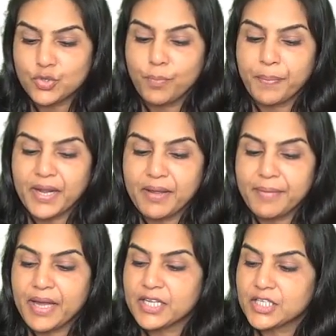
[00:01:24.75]
Opening
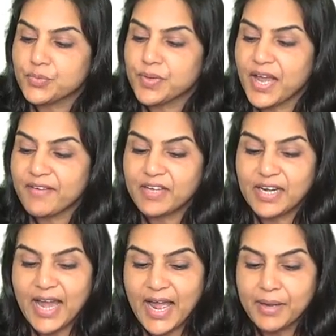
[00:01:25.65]
balance, we have a
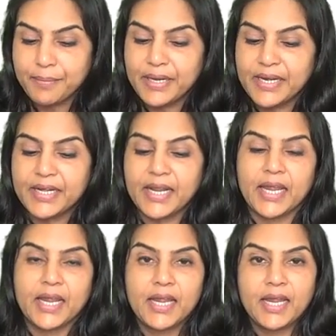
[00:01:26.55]

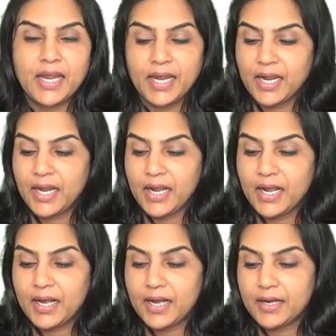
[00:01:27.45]
liability
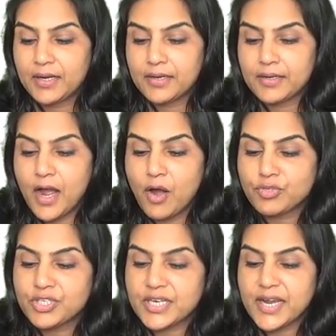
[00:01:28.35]

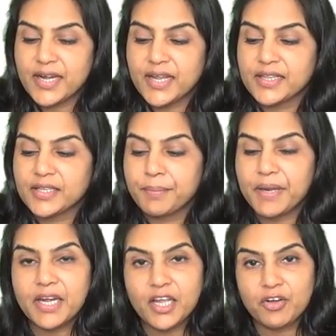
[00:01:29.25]
outstanding at the
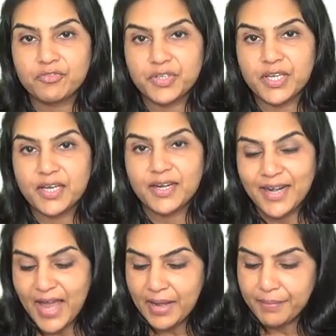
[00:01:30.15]
beginning of the year.
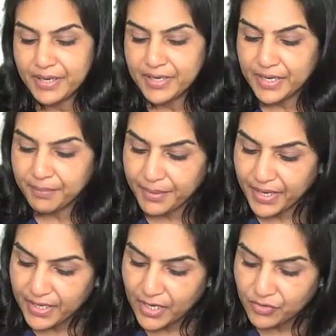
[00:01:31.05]
Liability,
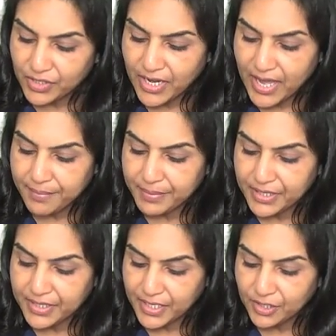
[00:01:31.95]
bring down the
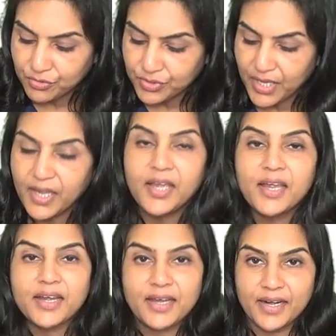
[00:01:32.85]
liability to the
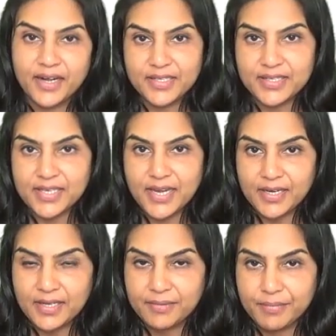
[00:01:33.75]
credit side
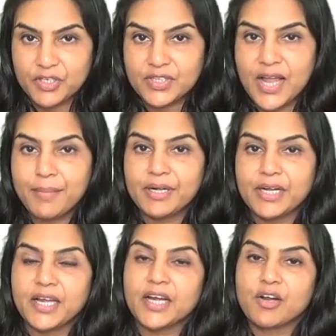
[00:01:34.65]
because
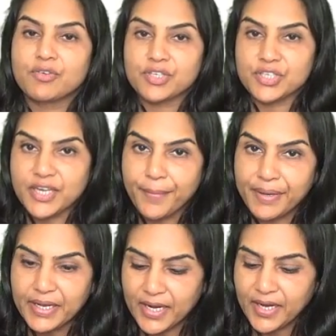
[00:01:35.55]
liability account is
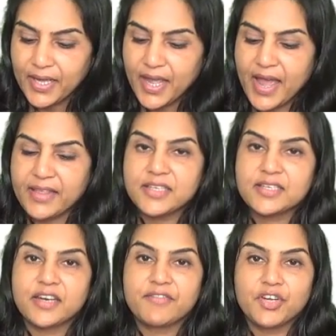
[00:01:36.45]
debited and this
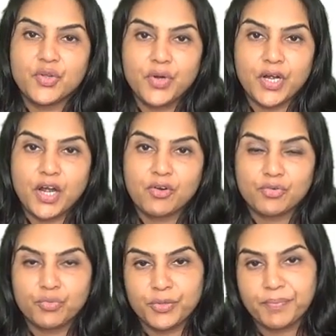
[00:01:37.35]
revenue account
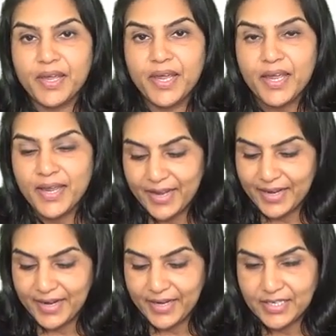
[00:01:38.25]
would be
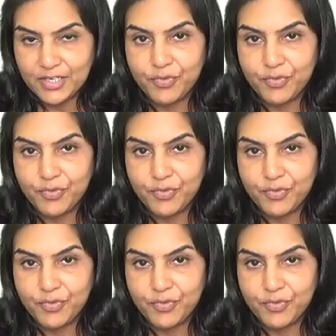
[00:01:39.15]
credited.